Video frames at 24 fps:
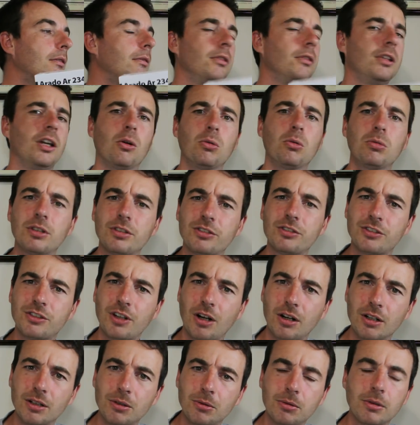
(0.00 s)
The older
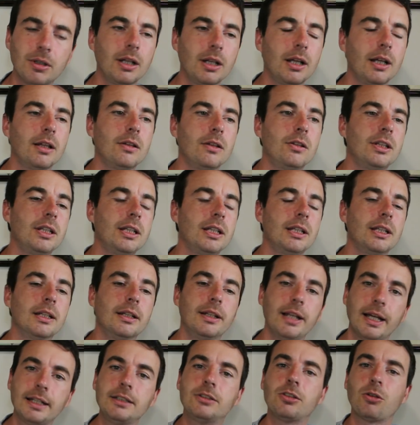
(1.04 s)
style? The
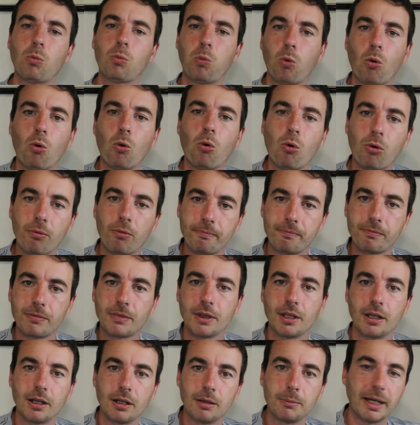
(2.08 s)
later war
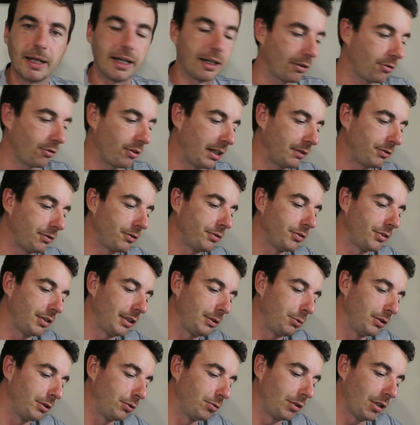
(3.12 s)
aircraft.
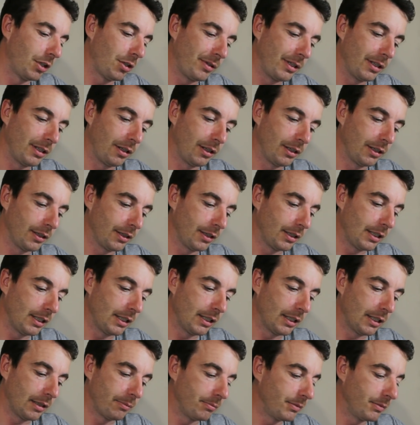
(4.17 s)
Obviously, we all know I like
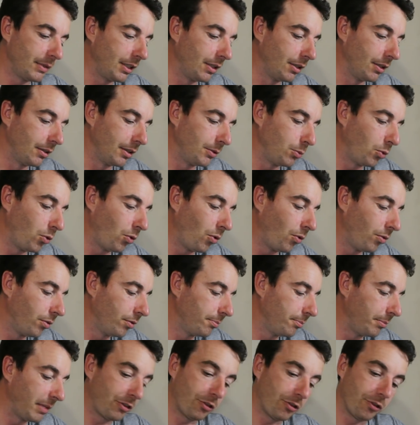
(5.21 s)
the early war
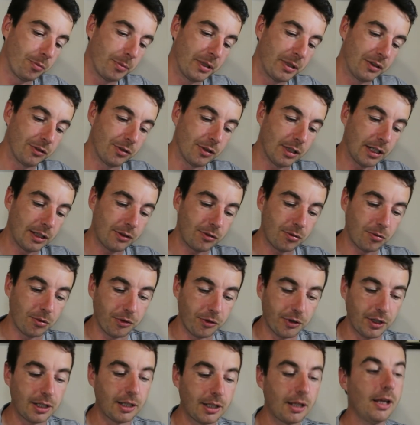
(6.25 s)
Messerschmitts and that sort of
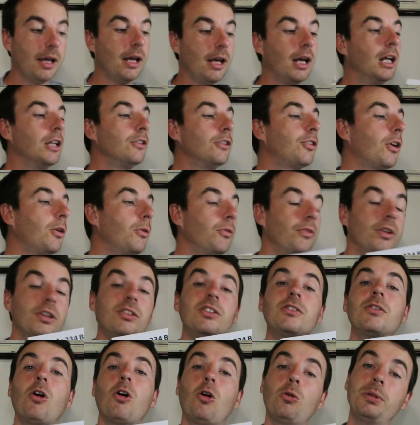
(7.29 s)
thing. So this
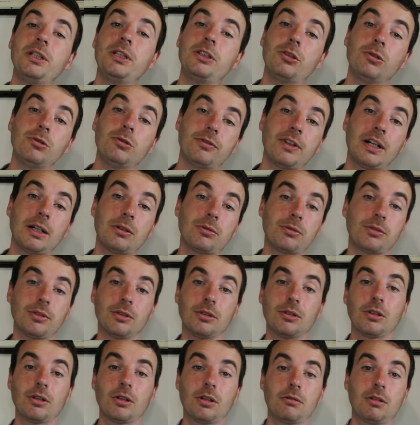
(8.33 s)
is Hobby
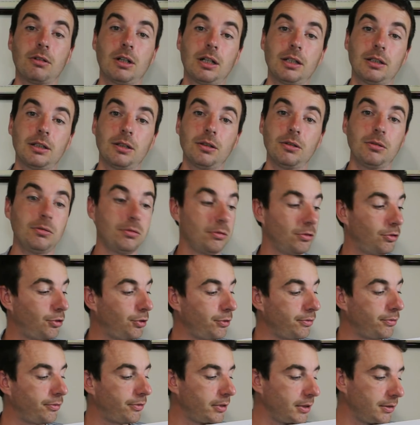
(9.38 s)
2000 Arado
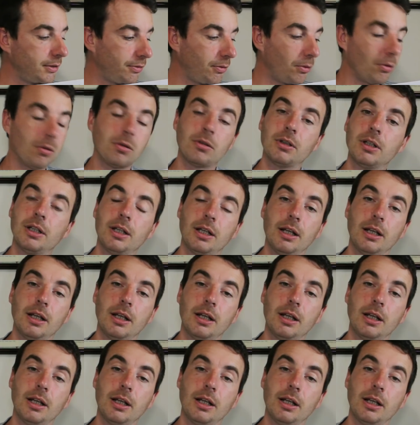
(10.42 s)
234.